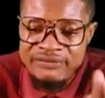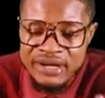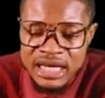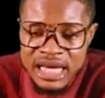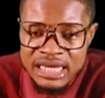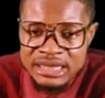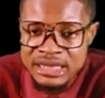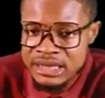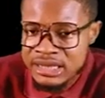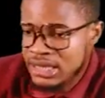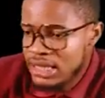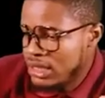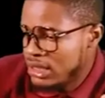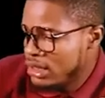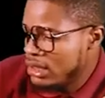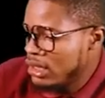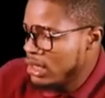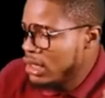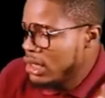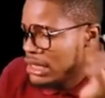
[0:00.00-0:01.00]
the valency
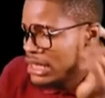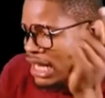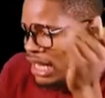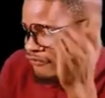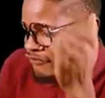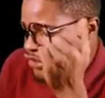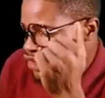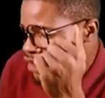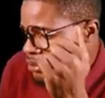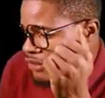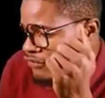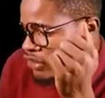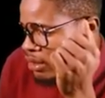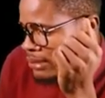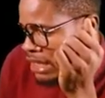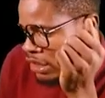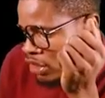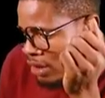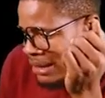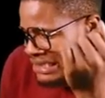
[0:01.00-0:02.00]
there. Now follow me
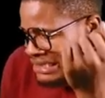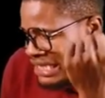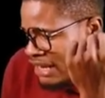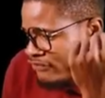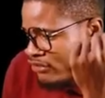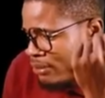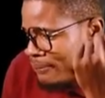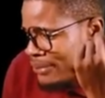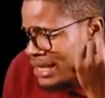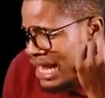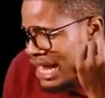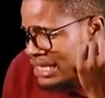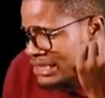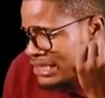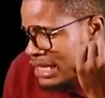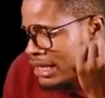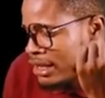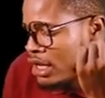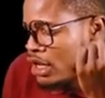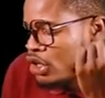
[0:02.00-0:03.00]
from here. Come and start from
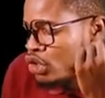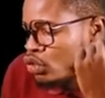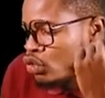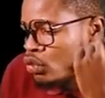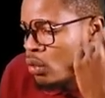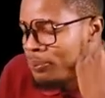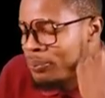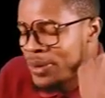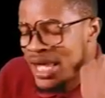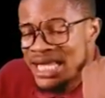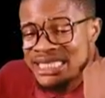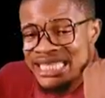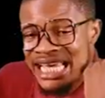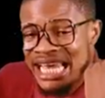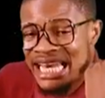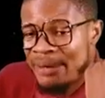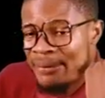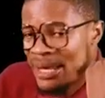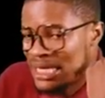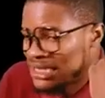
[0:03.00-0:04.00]
behind there group 8
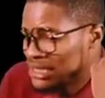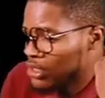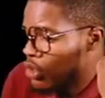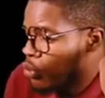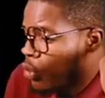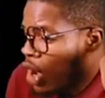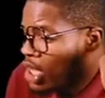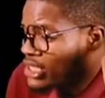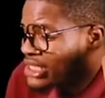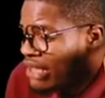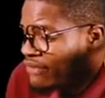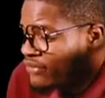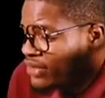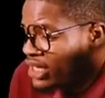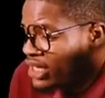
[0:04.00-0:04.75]
elements. Once their